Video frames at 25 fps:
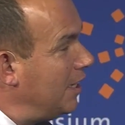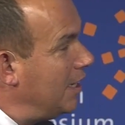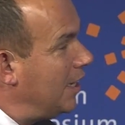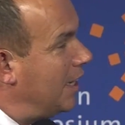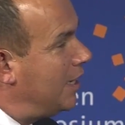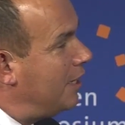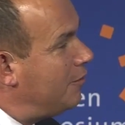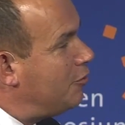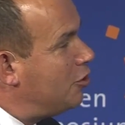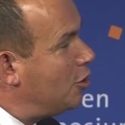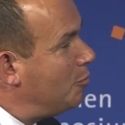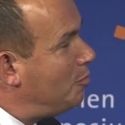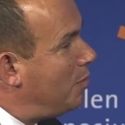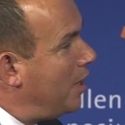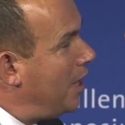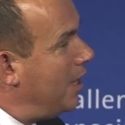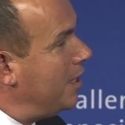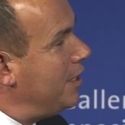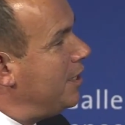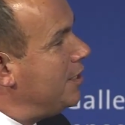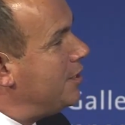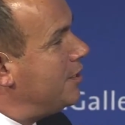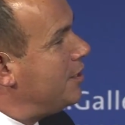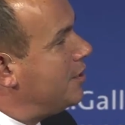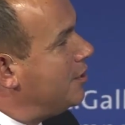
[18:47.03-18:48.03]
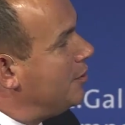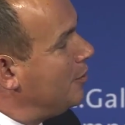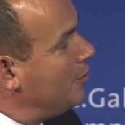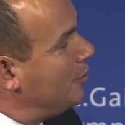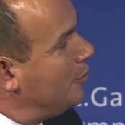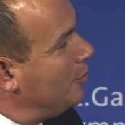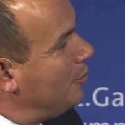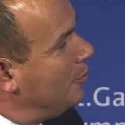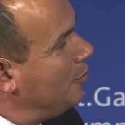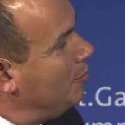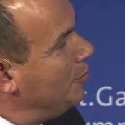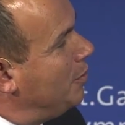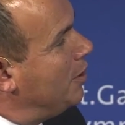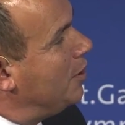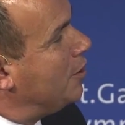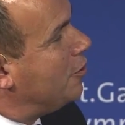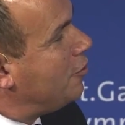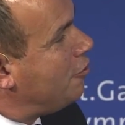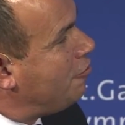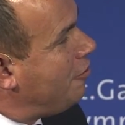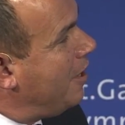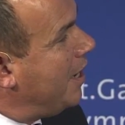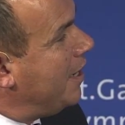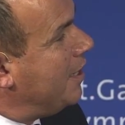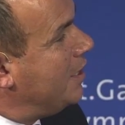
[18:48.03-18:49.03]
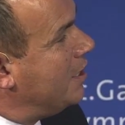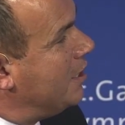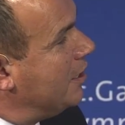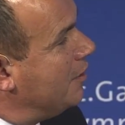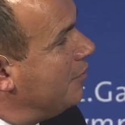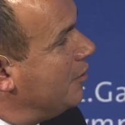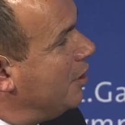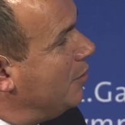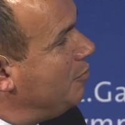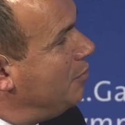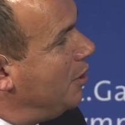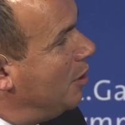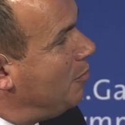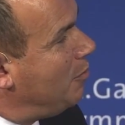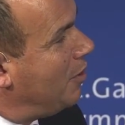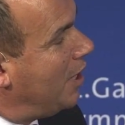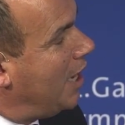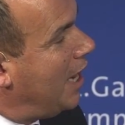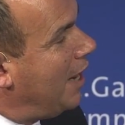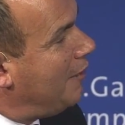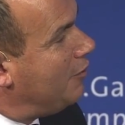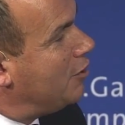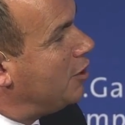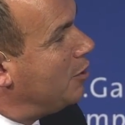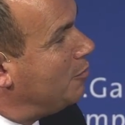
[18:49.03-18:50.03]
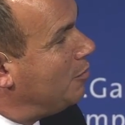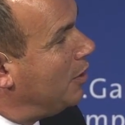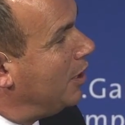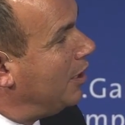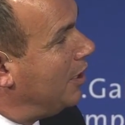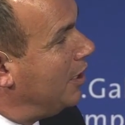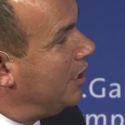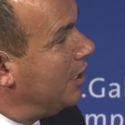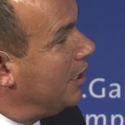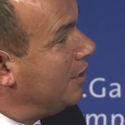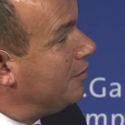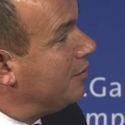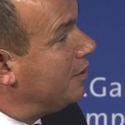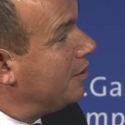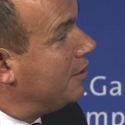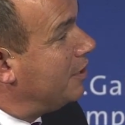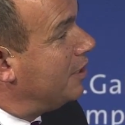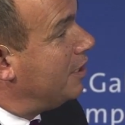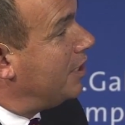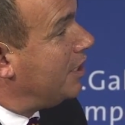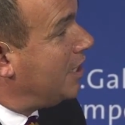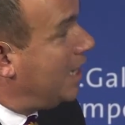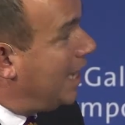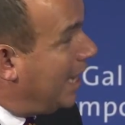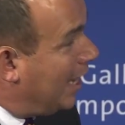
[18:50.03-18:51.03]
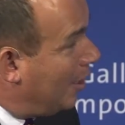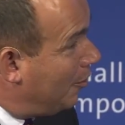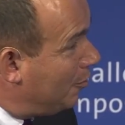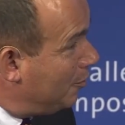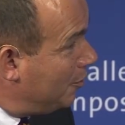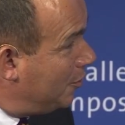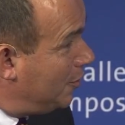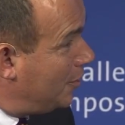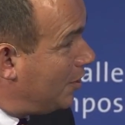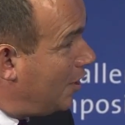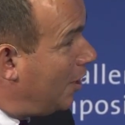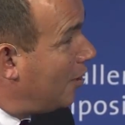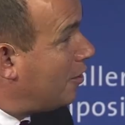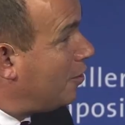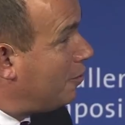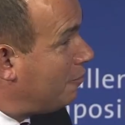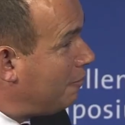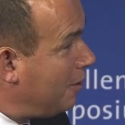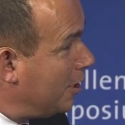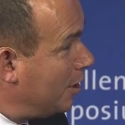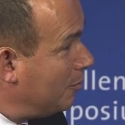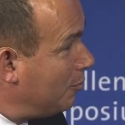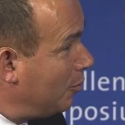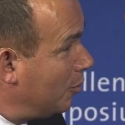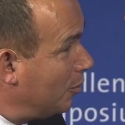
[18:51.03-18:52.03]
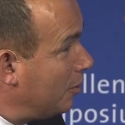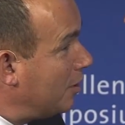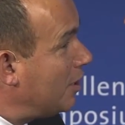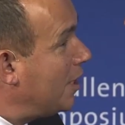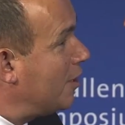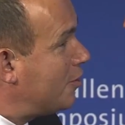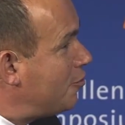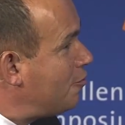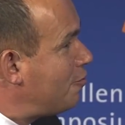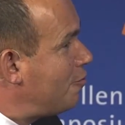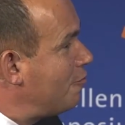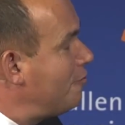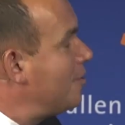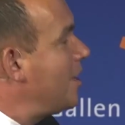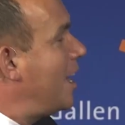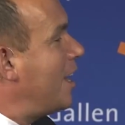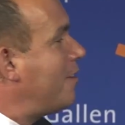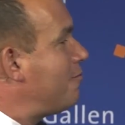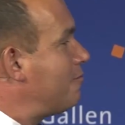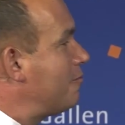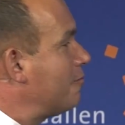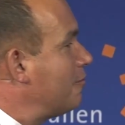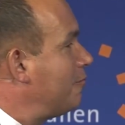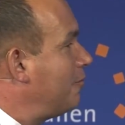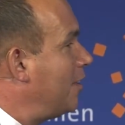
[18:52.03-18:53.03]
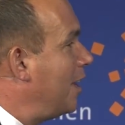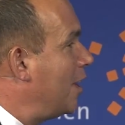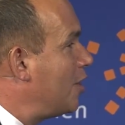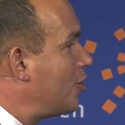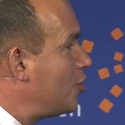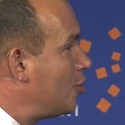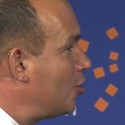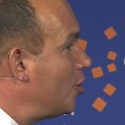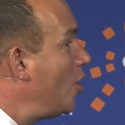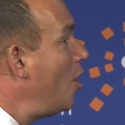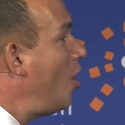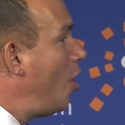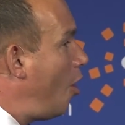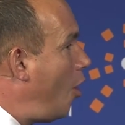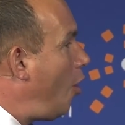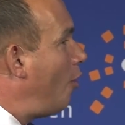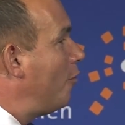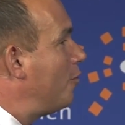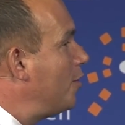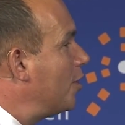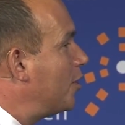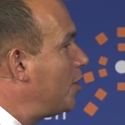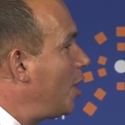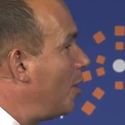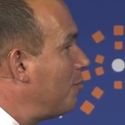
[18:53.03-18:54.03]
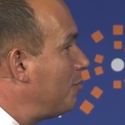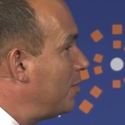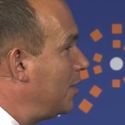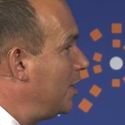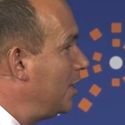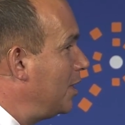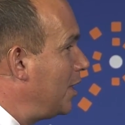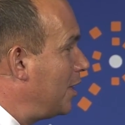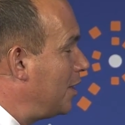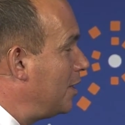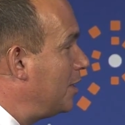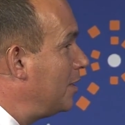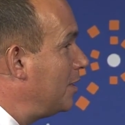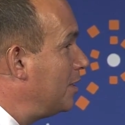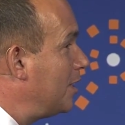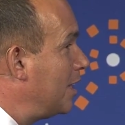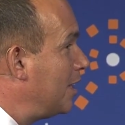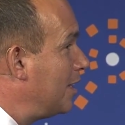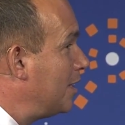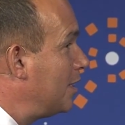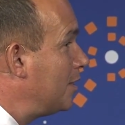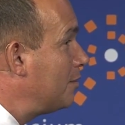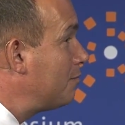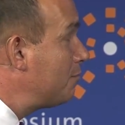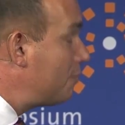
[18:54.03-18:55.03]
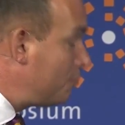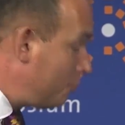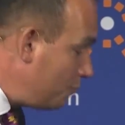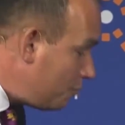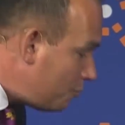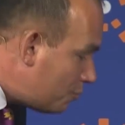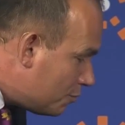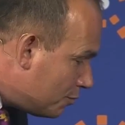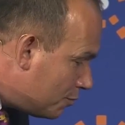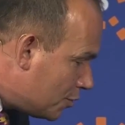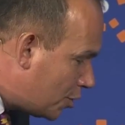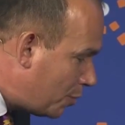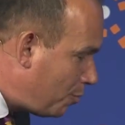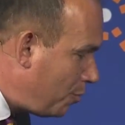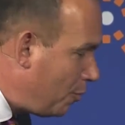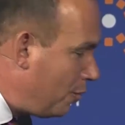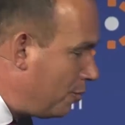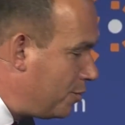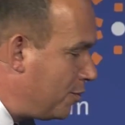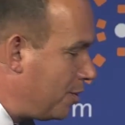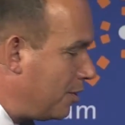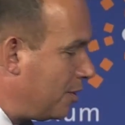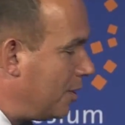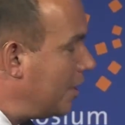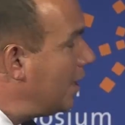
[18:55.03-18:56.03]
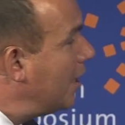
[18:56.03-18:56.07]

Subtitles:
And if Japan is to be attractive, then people have to believe that the accounts are credible, a true and accurate reflection of the company they support.